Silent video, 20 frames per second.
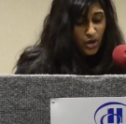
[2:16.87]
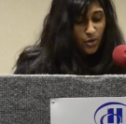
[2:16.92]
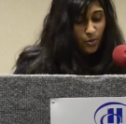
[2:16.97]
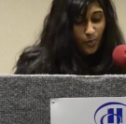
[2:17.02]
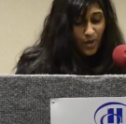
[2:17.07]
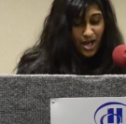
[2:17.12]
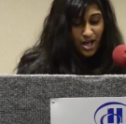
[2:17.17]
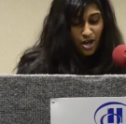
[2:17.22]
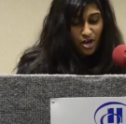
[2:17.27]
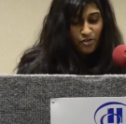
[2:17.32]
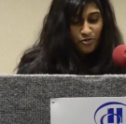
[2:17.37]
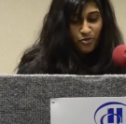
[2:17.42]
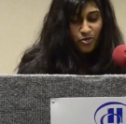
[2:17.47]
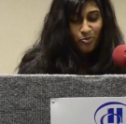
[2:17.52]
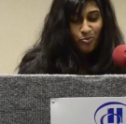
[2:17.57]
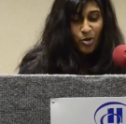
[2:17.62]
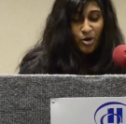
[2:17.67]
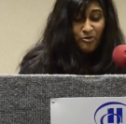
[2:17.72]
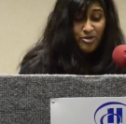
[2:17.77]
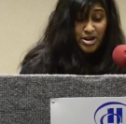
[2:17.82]
Well, from
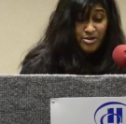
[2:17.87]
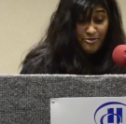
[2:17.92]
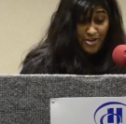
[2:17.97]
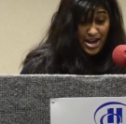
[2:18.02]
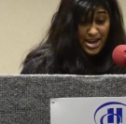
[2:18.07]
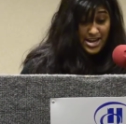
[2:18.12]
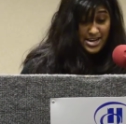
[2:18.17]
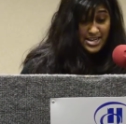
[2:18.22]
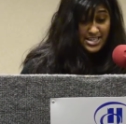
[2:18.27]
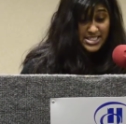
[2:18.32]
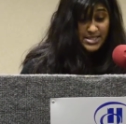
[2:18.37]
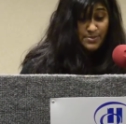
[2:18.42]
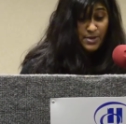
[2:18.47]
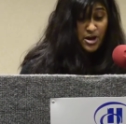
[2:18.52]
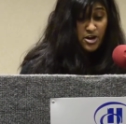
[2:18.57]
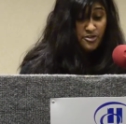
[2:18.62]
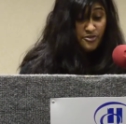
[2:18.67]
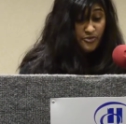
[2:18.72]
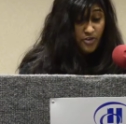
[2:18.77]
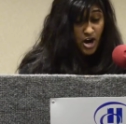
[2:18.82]
what we read, it's
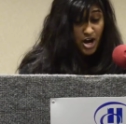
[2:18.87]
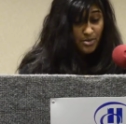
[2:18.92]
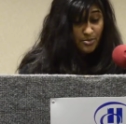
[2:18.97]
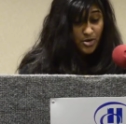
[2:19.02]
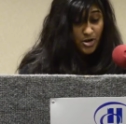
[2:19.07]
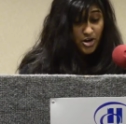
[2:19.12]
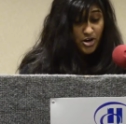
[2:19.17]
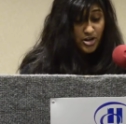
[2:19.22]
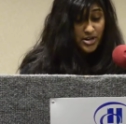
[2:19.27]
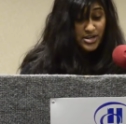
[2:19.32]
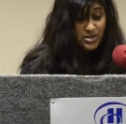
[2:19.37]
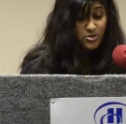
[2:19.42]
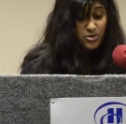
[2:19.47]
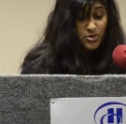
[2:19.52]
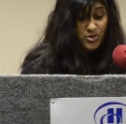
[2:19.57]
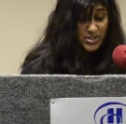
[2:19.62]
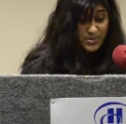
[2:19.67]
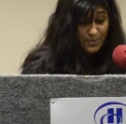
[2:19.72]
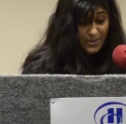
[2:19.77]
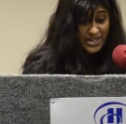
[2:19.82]
about a farmer who
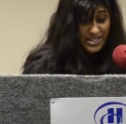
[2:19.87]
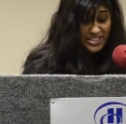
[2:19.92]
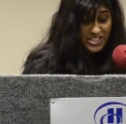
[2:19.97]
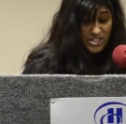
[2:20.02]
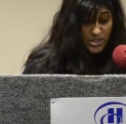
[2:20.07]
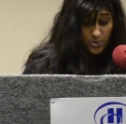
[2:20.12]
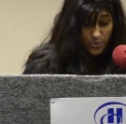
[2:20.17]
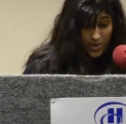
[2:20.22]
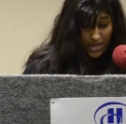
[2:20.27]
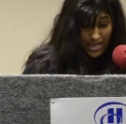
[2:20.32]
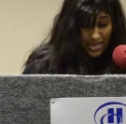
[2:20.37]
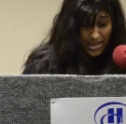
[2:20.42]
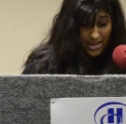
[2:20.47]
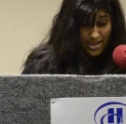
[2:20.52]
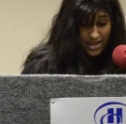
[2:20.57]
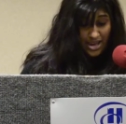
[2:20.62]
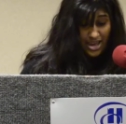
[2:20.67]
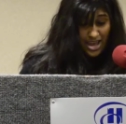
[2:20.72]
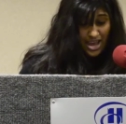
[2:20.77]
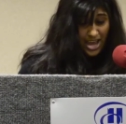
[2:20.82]
is planting wheat.
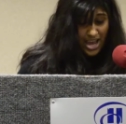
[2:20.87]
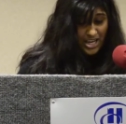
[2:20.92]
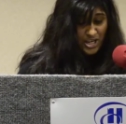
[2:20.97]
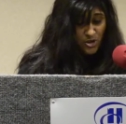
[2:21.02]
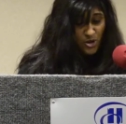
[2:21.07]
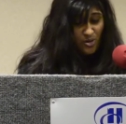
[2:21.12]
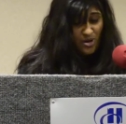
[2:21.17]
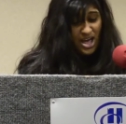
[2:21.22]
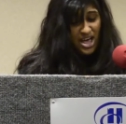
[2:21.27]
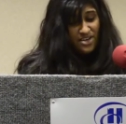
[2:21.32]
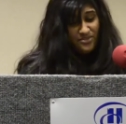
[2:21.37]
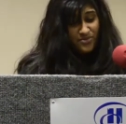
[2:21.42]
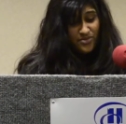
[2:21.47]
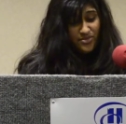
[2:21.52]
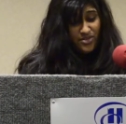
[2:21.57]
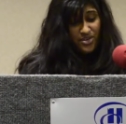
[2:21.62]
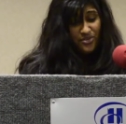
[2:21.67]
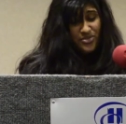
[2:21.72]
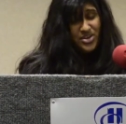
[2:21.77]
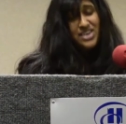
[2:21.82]
And you have,
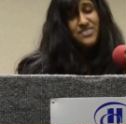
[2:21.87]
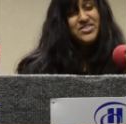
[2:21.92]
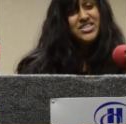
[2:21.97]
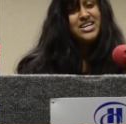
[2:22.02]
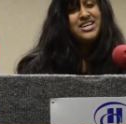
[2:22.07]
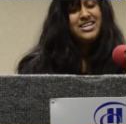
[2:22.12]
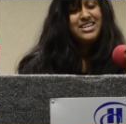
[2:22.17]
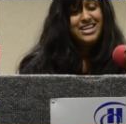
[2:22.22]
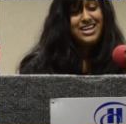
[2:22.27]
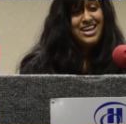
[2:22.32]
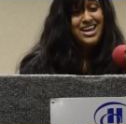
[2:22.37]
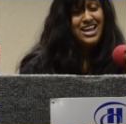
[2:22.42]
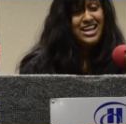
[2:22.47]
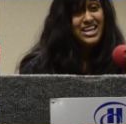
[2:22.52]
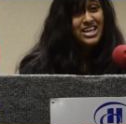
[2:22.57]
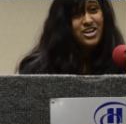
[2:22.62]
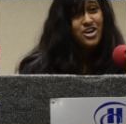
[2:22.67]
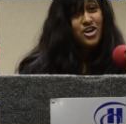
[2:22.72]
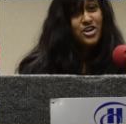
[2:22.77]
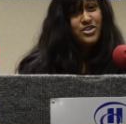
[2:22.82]
if you have done
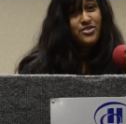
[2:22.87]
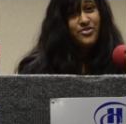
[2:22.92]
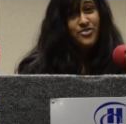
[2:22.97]
any kind of